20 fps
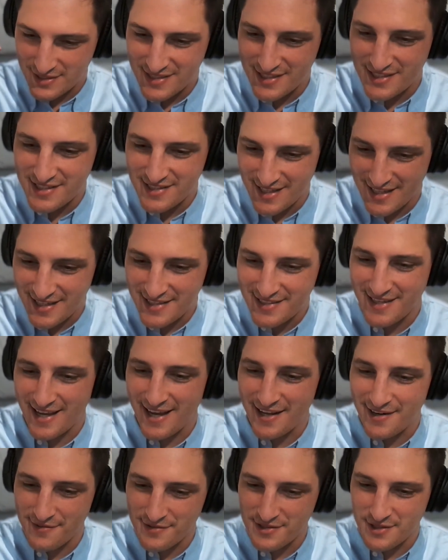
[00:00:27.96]
distinct
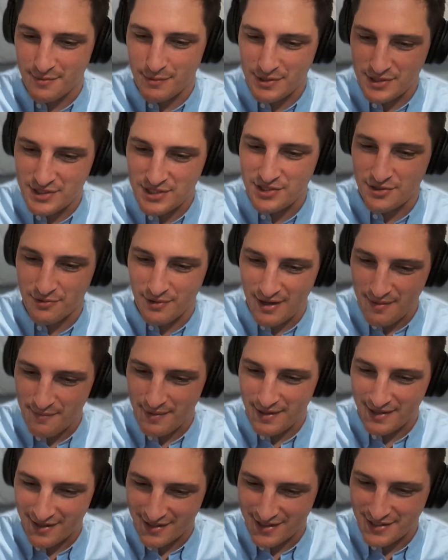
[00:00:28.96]
sound of someone
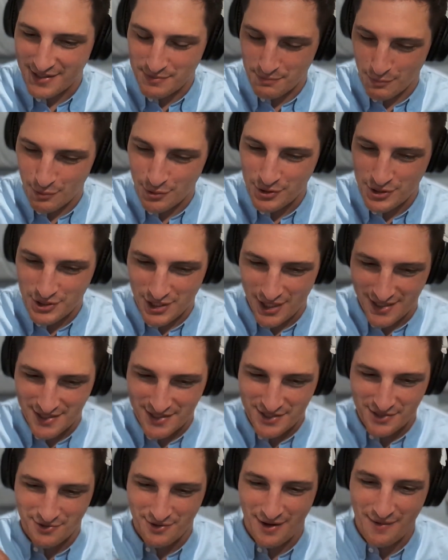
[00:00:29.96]
screaming, like a small child
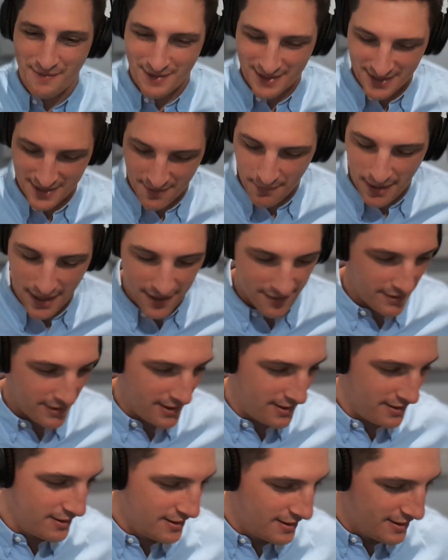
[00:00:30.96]
screaming in the
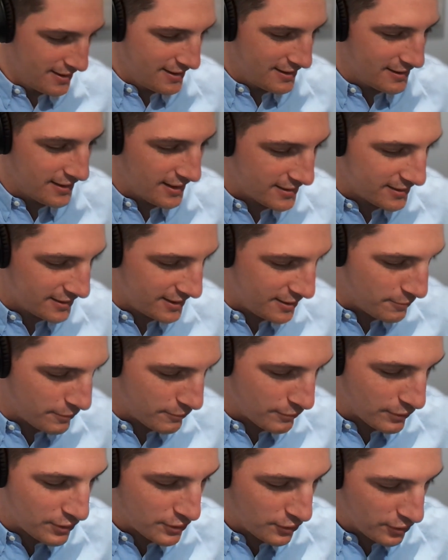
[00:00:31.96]
background. Luckily, we're
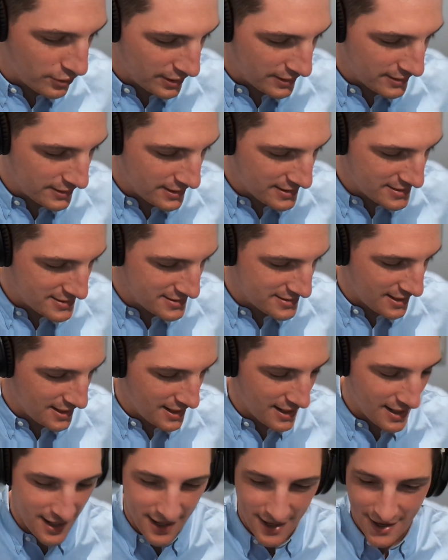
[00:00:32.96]
recording this
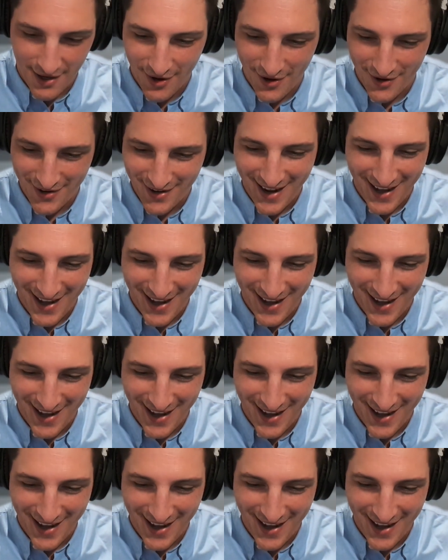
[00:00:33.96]
on